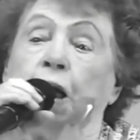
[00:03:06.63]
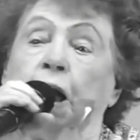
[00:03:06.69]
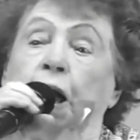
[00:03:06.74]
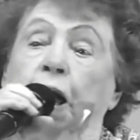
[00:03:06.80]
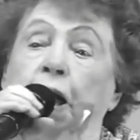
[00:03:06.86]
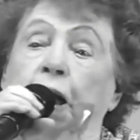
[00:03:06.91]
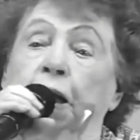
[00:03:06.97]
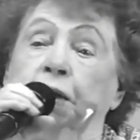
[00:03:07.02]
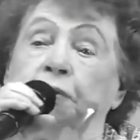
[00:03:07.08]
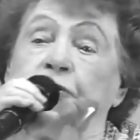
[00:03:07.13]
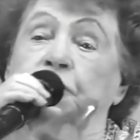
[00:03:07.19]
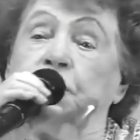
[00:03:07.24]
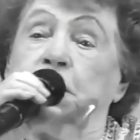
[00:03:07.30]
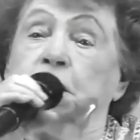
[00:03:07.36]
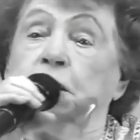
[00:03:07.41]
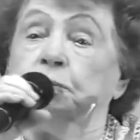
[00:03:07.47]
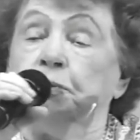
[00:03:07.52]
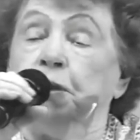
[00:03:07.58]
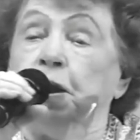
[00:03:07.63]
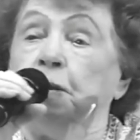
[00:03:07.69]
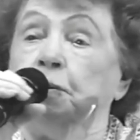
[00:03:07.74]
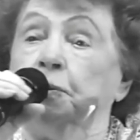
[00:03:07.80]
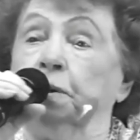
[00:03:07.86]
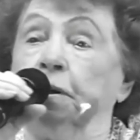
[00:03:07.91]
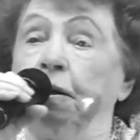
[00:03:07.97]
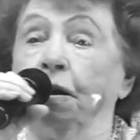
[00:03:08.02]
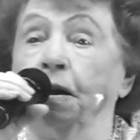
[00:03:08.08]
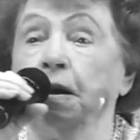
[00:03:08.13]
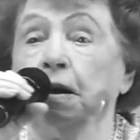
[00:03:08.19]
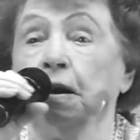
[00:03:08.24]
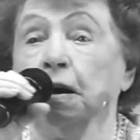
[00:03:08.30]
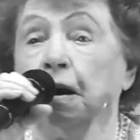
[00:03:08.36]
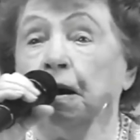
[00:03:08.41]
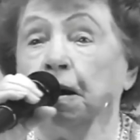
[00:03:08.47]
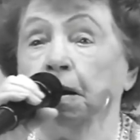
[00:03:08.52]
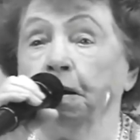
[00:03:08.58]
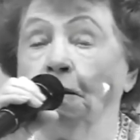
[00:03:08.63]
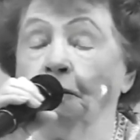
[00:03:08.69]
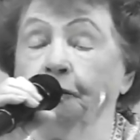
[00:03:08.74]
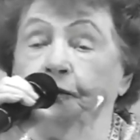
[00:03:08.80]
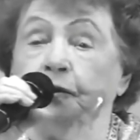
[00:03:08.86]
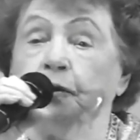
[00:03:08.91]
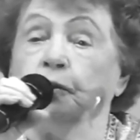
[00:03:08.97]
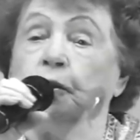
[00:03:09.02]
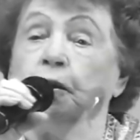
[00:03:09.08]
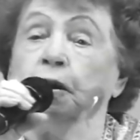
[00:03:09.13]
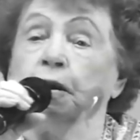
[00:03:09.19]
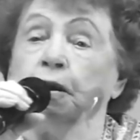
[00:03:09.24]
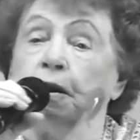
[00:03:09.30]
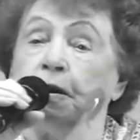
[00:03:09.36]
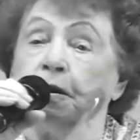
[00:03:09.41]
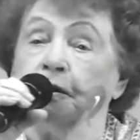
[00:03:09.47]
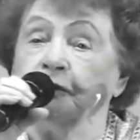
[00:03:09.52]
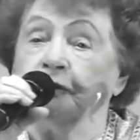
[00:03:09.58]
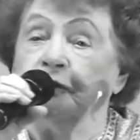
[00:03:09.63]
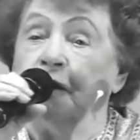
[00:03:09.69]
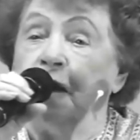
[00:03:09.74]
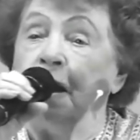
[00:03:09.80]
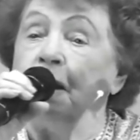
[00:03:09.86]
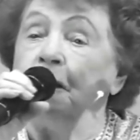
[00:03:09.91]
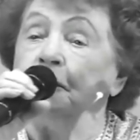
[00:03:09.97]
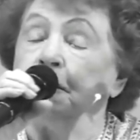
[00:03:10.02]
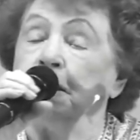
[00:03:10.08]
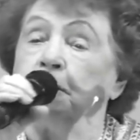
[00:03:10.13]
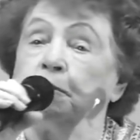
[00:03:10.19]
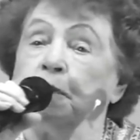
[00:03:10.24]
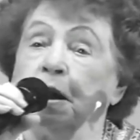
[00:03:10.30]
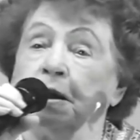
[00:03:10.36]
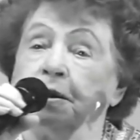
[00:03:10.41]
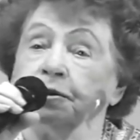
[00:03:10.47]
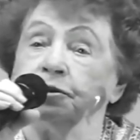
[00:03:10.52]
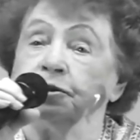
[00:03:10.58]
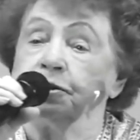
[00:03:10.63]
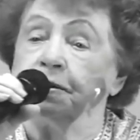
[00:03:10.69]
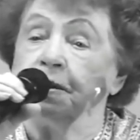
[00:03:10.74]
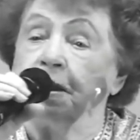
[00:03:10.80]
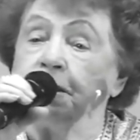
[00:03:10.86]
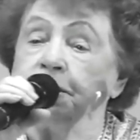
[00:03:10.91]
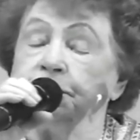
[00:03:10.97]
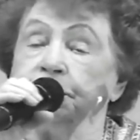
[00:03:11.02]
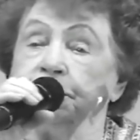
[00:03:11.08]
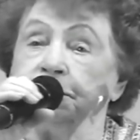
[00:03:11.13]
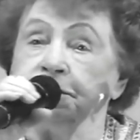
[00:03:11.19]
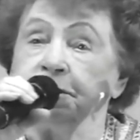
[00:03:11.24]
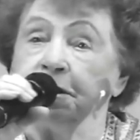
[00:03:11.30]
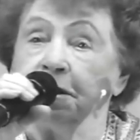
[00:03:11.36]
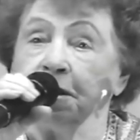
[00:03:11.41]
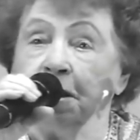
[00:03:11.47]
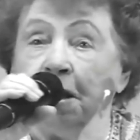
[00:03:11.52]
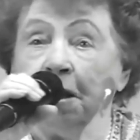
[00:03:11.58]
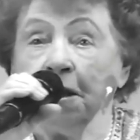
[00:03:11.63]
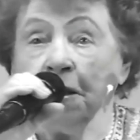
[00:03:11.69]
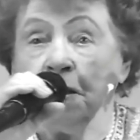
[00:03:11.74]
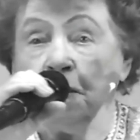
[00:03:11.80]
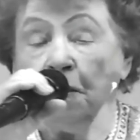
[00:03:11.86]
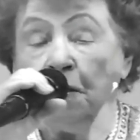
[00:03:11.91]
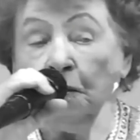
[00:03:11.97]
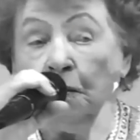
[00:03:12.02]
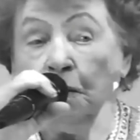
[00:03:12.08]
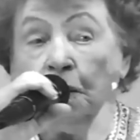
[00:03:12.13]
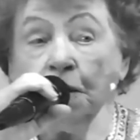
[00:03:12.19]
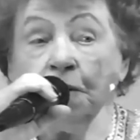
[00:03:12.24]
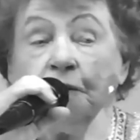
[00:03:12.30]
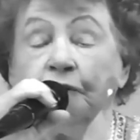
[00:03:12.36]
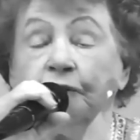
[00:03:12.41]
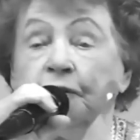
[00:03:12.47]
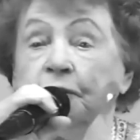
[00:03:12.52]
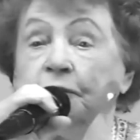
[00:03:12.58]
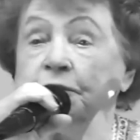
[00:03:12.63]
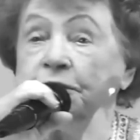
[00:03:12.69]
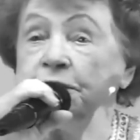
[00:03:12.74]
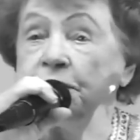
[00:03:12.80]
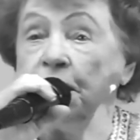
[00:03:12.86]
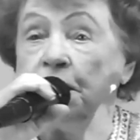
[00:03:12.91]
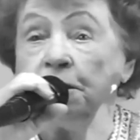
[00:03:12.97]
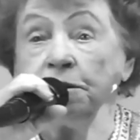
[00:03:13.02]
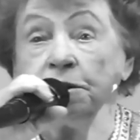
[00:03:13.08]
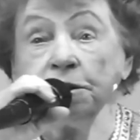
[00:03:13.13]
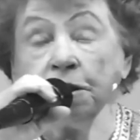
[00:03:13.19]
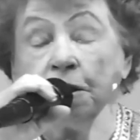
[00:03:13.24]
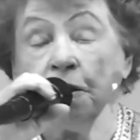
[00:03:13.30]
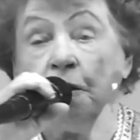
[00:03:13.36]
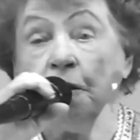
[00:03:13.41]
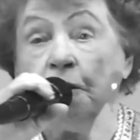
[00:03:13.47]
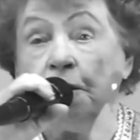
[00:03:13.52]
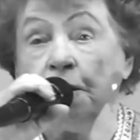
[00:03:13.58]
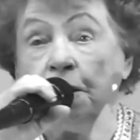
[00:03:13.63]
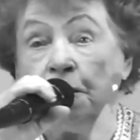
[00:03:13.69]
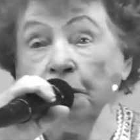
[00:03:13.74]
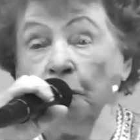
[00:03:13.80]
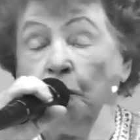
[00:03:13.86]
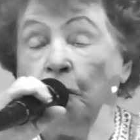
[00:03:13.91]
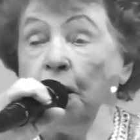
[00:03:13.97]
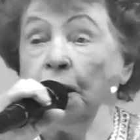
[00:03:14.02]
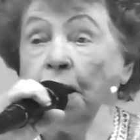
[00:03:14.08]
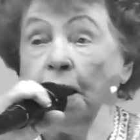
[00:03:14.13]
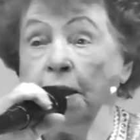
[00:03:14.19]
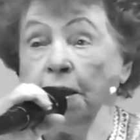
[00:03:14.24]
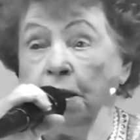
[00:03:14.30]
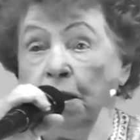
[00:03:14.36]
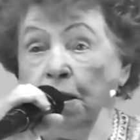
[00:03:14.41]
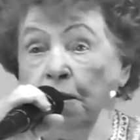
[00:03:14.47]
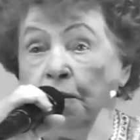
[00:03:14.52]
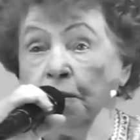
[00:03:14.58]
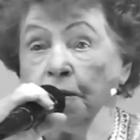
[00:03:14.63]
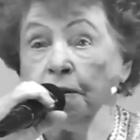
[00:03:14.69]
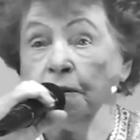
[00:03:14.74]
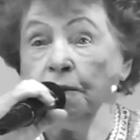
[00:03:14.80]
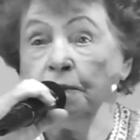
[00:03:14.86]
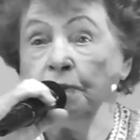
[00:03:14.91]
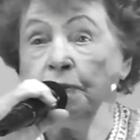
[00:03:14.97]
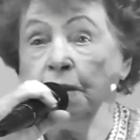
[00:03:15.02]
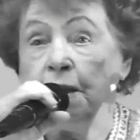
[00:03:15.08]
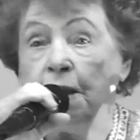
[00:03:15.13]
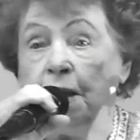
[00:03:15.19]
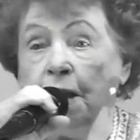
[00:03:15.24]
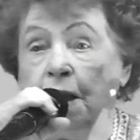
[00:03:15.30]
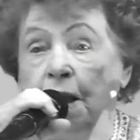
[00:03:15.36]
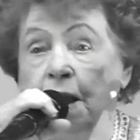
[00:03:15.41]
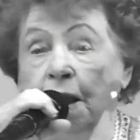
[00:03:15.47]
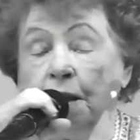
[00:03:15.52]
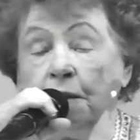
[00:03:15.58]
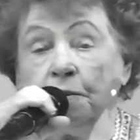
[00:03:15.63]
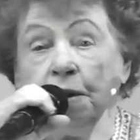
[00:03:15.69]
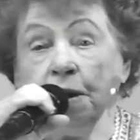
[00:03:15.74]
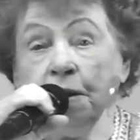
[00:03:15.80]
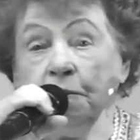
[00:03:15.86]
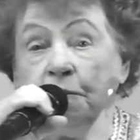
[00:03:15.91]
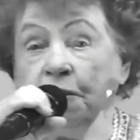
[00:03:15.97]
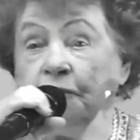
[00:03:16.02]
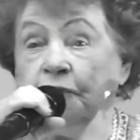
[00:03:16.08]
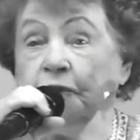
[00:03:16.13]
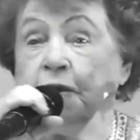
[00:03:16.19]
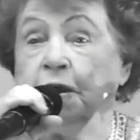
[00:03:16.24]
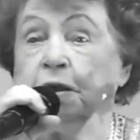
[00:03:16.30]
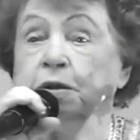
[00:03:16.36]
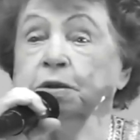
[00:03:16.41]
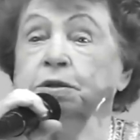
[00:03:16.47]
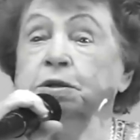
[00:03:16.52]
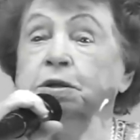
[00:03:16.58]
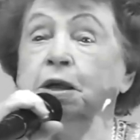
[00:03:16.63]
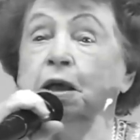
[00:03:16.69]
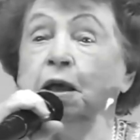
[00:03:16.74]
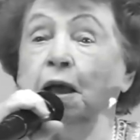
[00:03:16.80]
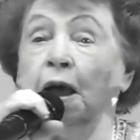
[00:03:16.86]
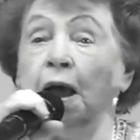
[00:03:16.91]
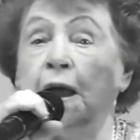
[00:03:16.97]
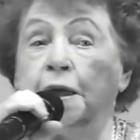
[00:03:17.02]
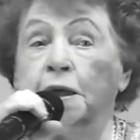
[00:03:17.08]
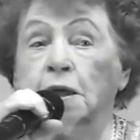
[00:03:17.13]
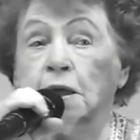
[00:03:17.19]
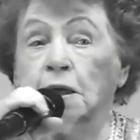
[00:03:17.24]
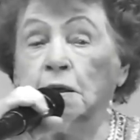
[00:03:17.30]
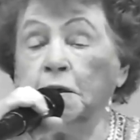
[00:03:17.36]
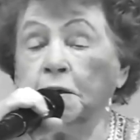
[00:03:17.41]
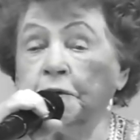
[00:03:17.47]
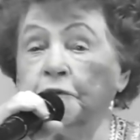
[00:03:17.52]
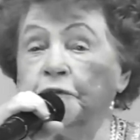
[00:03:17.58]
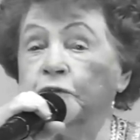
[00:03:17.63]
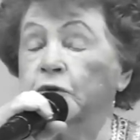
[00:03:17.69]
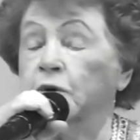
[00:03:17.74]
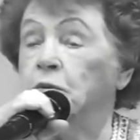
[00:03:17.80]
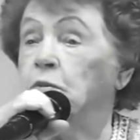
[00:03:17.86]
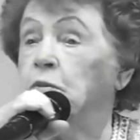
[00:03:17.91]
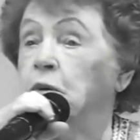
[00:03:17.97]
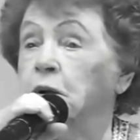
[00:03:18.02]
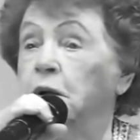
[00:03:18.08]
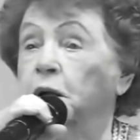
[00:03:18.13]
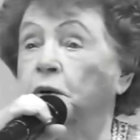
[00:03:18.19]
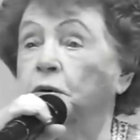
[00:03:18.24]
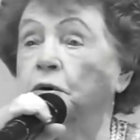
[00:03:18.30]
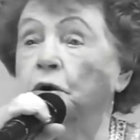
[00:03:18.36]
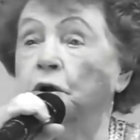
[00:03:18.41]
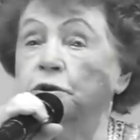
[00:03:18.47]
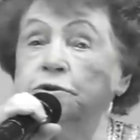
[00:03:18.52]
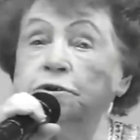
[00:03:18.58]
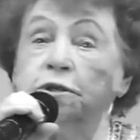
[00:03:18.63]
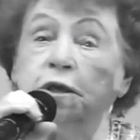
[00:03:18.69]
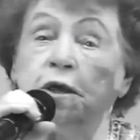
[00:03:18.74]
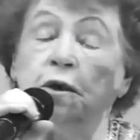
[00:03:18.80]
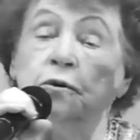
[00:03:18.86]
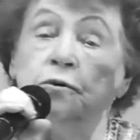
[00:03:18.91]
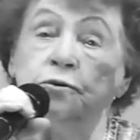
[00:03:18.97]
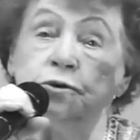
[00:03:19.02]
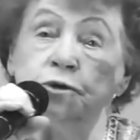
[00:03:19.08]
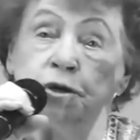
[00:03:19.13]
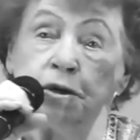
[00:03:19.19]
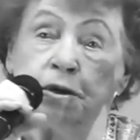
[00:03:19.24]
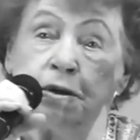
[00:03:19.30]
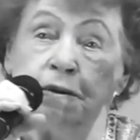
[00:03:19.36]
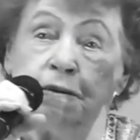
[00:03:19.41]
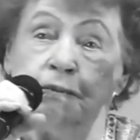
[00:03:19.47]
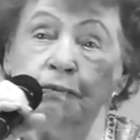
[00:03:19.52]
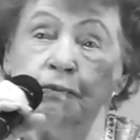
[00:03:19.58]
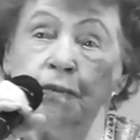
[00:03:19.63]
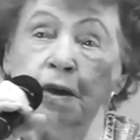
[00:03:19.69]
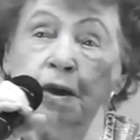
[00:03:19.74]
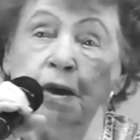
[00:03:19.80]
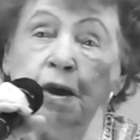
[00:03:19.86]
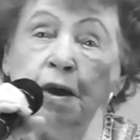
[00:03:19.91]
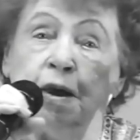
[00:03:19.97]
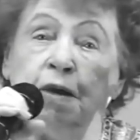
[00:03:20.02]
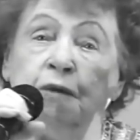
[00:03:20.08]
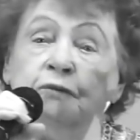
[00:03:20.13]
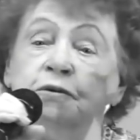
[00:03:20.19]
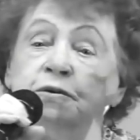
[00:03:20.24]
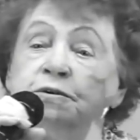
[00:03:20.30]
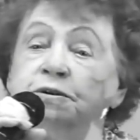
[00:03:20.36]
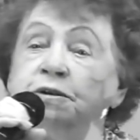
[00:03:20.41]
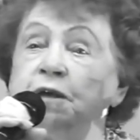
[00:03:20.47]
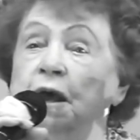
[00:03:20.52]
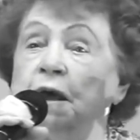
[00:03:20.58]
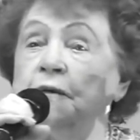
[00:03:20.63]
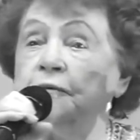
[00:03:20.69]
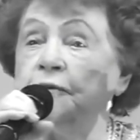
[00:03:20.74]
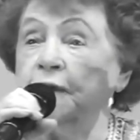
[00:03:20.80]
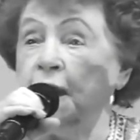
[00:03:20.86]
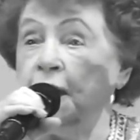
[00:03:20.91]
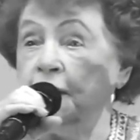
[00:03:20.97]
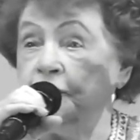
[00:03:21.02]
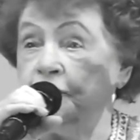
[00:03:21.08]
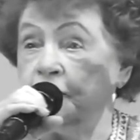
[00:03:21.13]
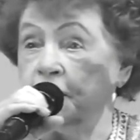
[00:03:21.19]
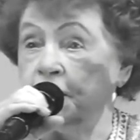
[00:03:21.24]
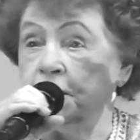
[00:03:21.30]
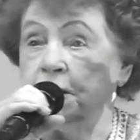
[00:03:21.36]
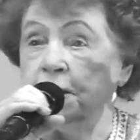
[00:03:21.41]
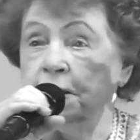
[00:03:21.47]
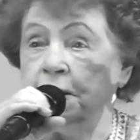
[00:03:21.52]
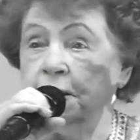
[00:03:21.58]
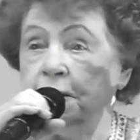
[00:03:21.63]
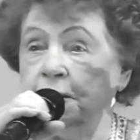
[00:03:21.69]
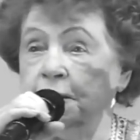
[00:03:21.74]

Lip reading: I think people all over the world are following my instructions and getting wonderful results according to what I hear. And believe me, friends, I hear from across the ocean, even South Africa,